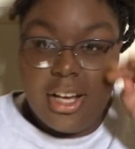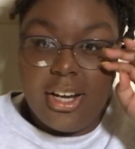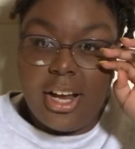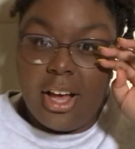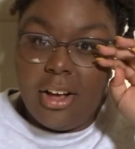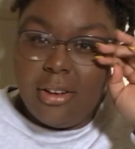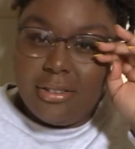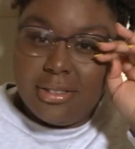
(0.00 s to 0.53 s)

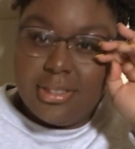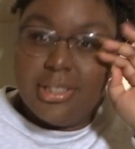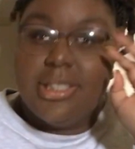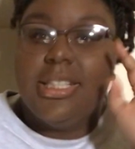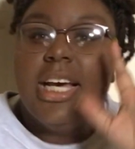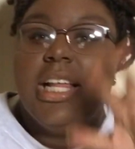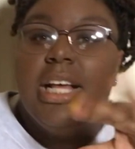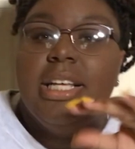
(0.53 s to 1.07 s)
Now to
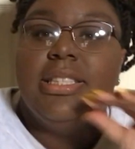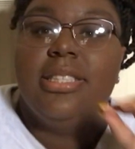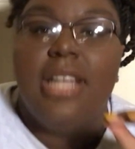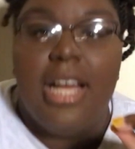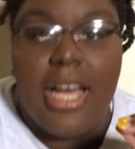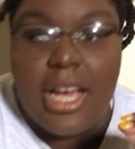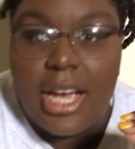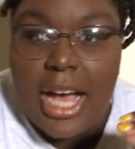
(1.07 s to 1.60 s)
say this,
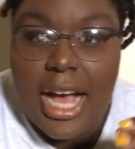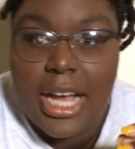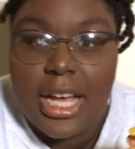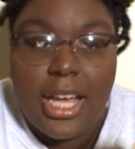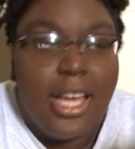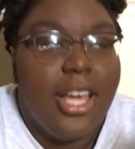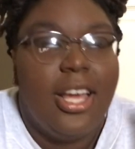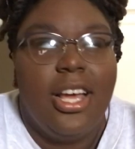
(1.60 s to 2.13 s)
like
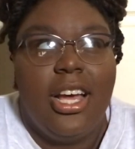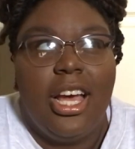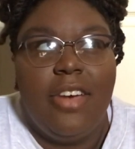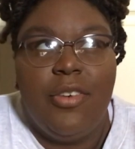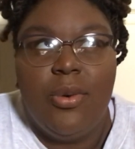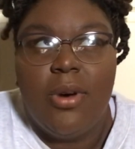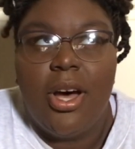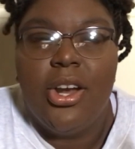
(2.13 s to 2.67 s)

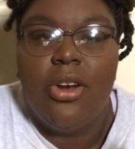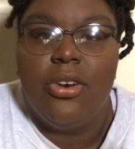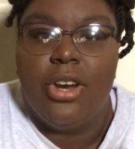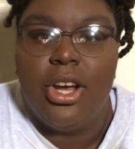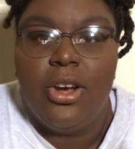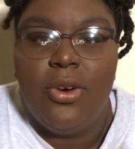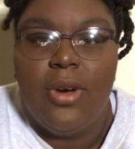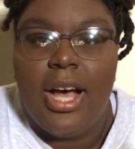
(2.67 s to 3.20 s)
if you all don't
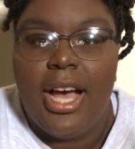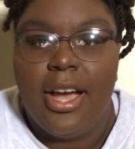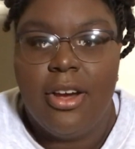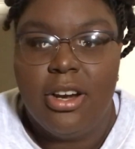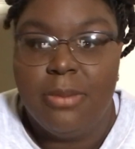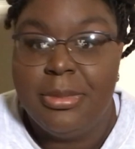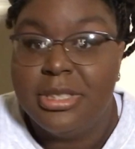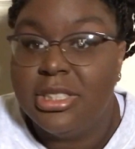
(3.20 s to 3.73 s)
know, I
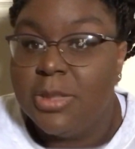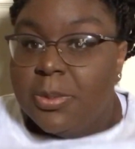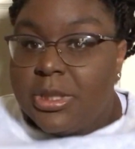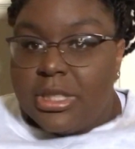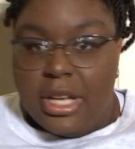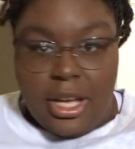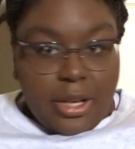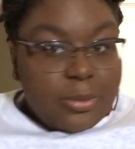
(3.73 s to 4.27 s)
go to Mississippi
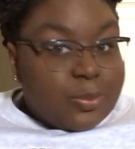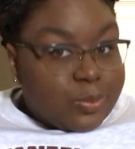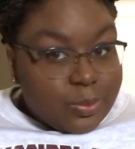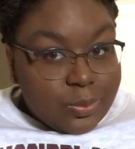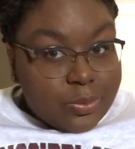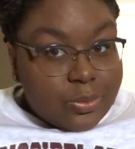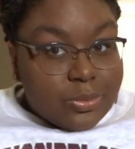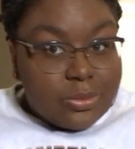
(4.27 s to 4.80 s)
State,
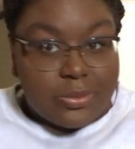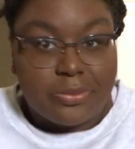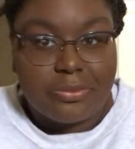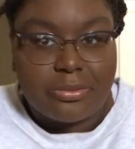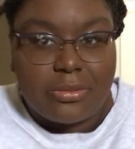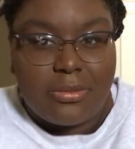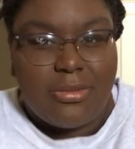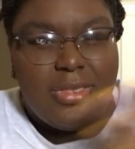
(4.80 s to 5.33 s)

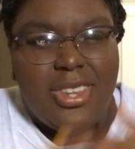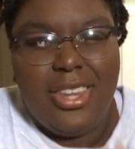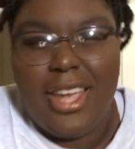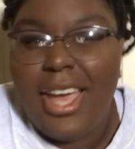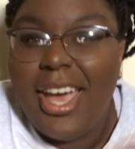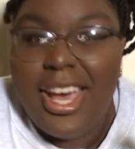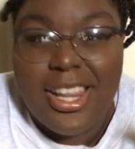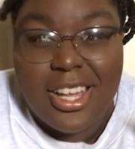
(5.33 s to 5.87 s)

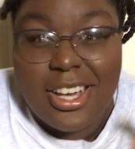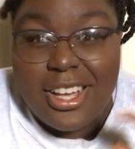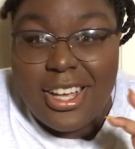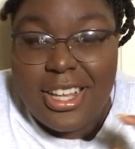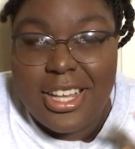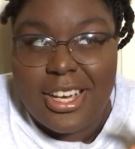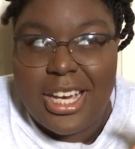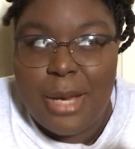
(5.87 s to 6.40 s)
and like
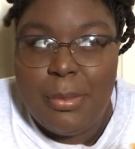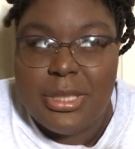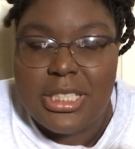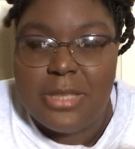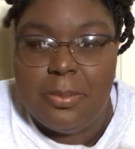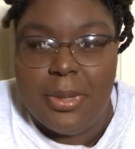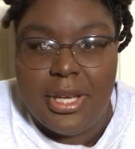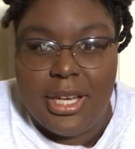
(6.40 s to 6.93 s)
the campus
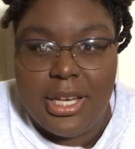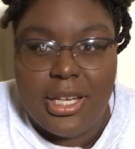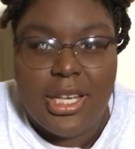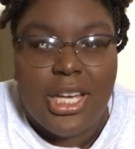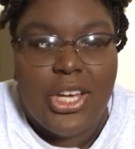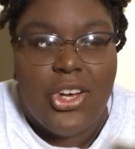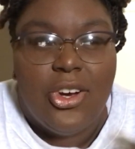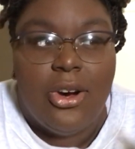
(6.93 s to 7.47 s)
is big,
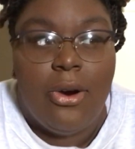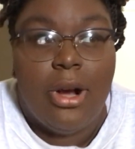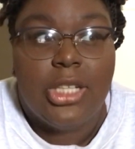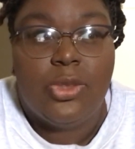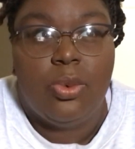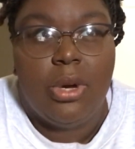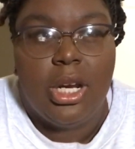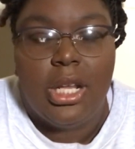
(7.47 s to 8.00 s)
or
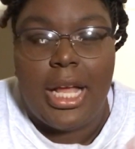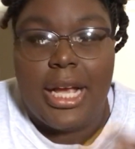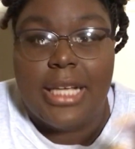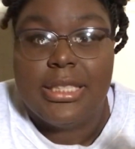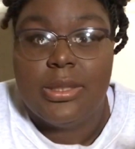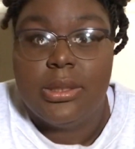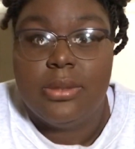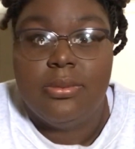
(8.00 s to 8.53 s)
it's one like
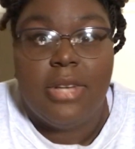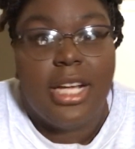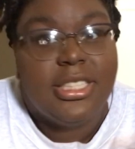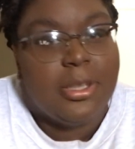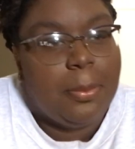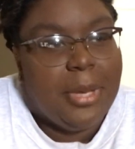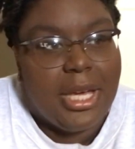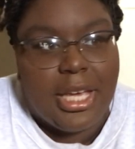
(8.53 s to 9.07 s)
it's
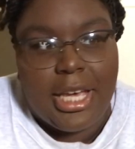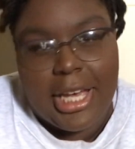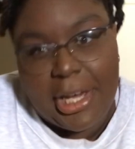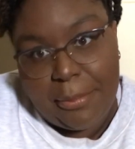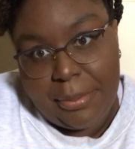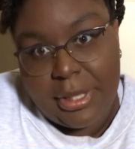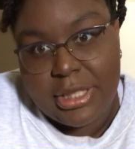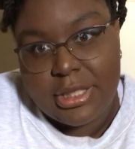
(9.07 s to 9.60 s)
it's a big
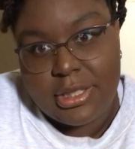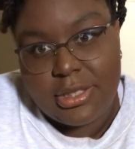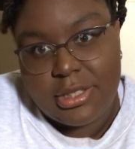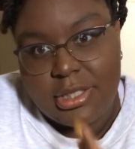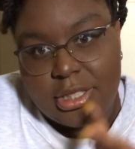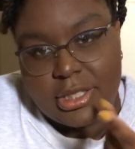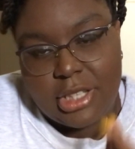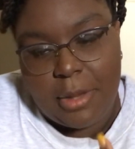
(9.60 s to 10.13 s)
campus
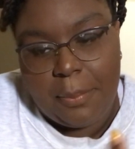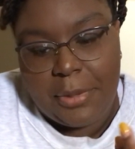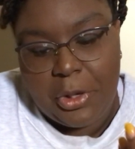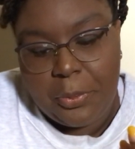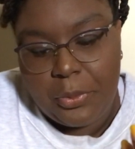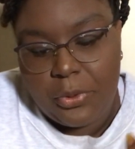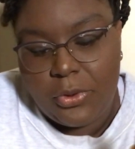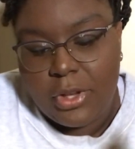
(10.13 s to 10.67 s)
to some
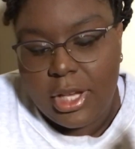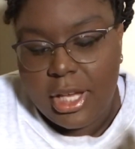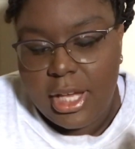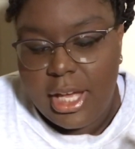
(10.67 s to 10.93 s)
people.